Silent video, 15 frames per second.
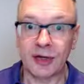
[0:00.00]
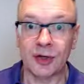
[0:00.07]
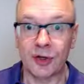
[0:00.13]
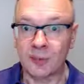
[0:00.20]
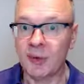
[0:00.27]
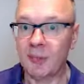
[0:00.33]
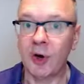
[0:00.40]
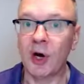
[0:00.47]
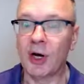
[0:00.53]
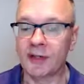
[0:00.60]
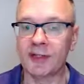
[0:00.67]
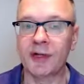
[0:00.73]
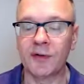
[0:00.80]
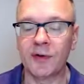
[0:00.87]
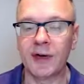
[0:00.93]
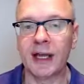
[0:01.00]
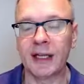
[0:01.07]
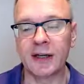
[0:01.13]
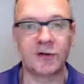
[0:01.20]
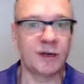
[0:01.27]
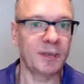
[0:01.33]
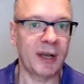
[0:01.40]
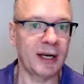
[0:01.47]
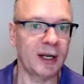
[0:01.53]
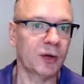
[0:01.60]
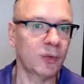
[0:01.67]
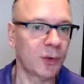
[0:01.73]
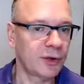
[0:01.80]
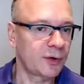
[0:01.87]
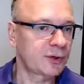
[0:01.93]
it could be positive or negative depending on
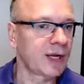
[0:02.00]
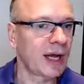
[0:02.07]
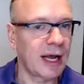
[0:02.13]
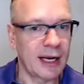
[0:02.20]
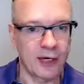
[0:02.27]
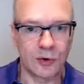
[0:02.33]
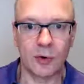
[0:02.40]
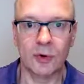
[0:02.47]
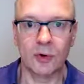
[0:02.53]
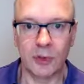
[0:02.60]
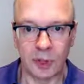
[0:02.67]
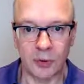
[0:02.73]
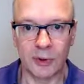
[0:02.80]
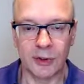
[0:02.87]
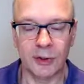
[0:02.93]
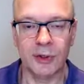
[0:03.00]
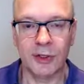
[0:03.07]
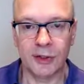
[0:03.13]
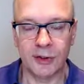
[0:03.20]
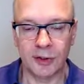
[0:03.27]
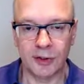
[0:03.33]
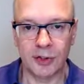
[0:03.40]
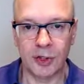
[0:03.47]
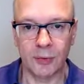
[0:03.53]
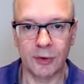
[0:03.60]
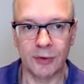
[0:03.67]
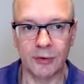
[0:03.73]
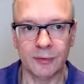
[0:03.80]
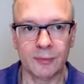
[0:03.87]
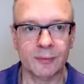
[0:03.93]
whether it's higher or lower in the
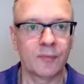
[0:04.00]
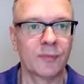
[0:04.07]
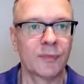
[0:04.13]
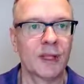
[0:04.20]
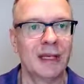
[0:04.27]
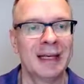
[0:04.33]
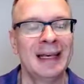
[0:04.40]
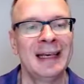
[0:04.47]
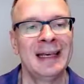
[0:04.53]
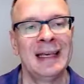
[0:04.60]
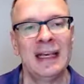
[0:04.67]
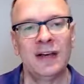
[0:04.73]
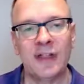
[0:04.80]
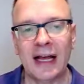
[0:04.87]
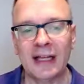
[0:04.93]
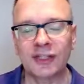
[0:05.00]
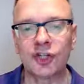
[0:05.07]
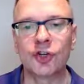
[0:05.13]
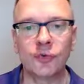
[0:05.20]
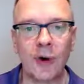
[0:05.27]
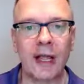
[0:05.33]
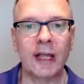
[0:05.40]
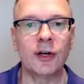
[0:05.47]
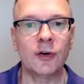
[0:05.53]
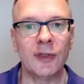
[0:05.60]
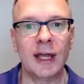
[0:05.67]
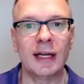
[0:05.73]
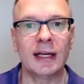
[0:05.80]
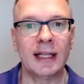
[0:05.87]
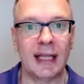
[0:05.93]
total. If that's greater
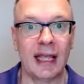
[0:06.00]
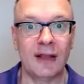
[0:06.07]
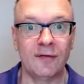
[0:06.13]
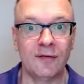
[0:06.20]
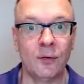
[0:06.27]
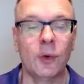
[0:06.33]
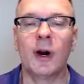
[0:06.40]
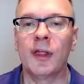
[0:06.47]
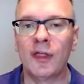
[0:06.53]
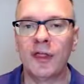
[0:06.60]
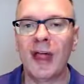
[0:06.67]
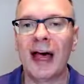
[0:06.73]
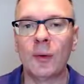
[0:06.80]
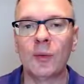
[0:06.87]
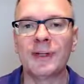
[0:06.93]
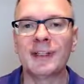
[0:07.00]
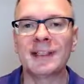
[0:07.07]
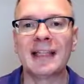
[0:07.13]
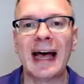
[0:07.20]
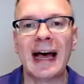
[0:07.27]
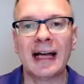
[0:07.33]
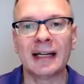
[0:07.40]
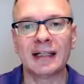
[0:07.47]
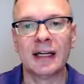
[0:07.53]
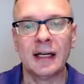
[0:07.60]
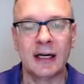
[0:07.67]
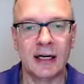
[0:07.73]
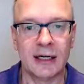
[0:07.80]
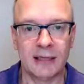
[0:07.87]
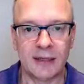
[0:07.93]
than K4, that was that
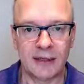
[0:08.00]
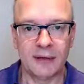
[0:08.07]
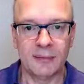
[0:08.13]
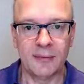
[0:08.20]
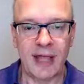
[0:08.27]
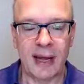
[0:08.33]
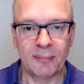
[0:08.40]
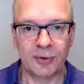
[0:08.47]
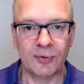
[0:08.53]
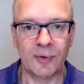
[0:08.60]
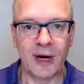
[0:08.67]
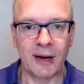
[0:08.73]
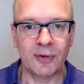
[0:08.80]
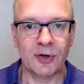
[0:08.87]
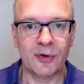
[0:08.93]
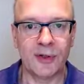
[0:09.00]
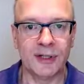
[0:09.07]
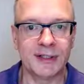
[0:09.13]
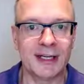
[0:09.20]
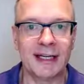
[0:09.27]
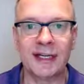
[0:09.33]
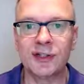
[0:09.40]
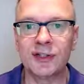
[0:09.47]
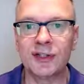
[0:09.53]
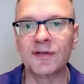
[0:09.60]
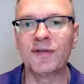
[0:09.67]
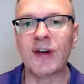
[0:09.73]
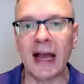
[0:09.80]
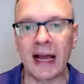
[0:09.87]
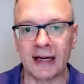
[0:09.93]
parameter that said, here's the
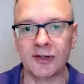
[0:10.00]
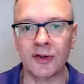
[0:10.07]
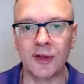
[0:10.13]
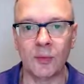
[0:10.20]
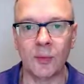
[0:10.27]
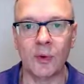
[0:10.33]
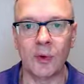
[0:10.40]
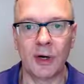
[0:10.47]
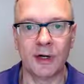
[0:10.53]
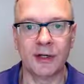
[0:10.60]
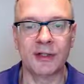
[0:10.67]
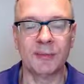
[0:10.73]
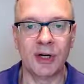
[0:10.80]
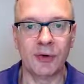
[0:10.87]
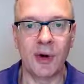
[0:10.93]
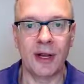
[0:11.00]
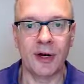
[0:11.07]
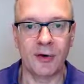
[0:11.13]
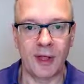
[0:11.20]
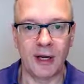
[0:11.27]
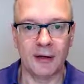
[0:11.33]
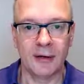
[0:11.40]
factor that we want it to be greater than.